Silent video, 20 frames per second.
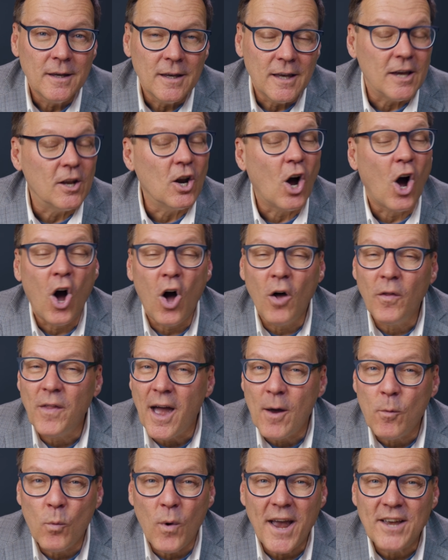In all
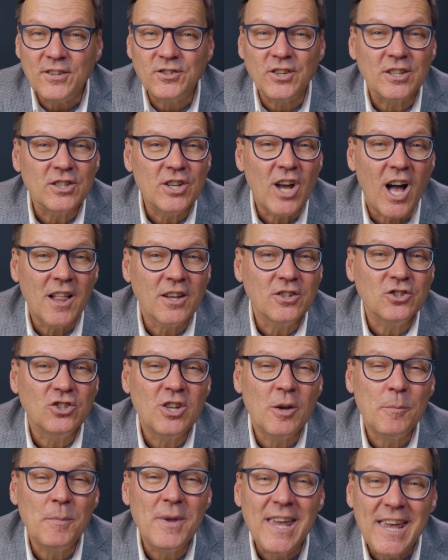thy ways,
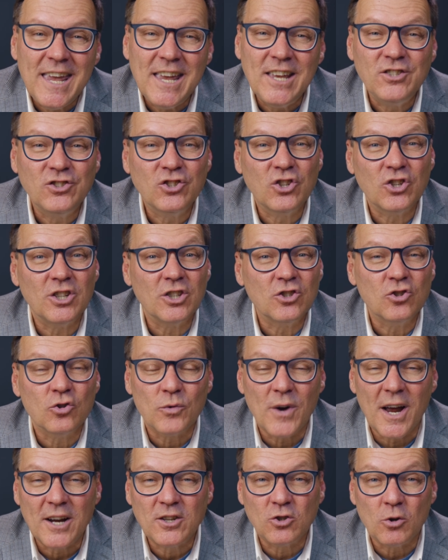acknowledge him. He's going to
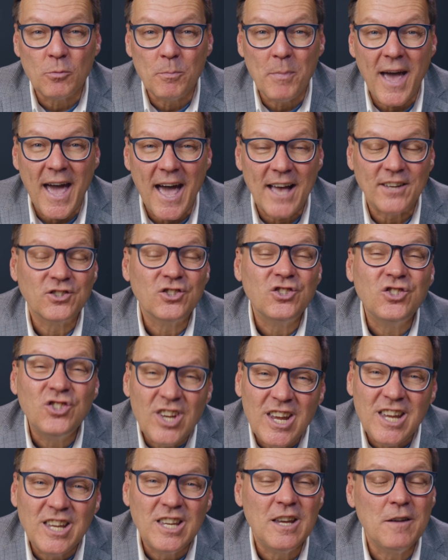direct your path.
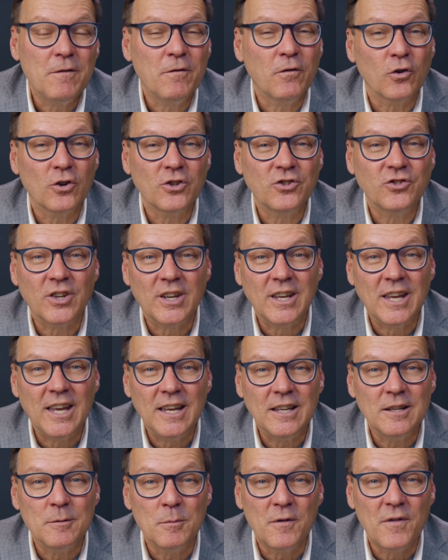Seek ye first the
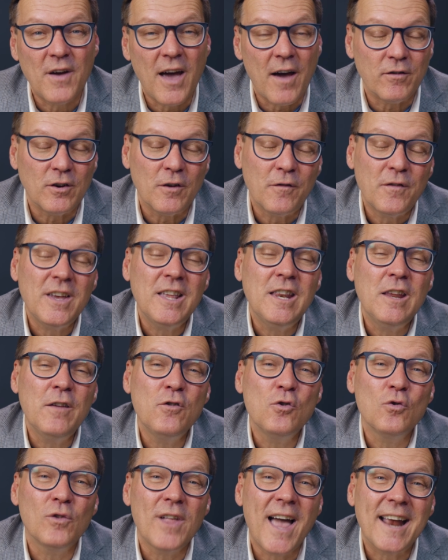kingdom of heaven. If any
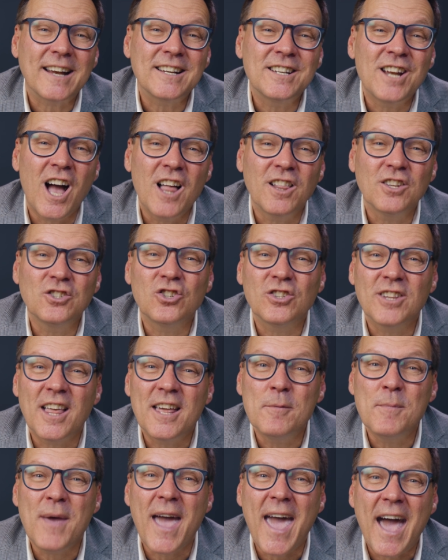of you lack knowledge,
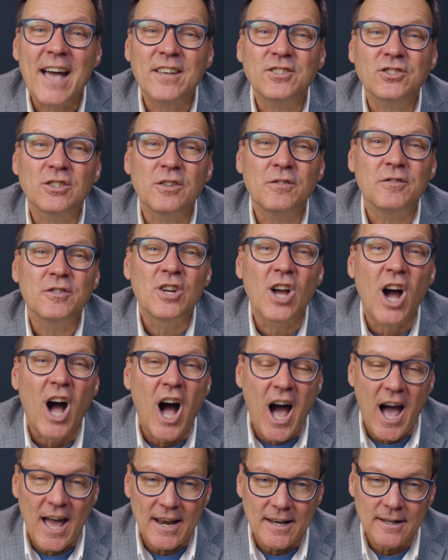let him ask of
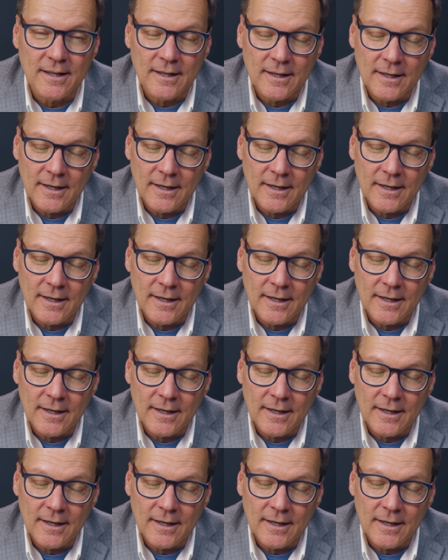God.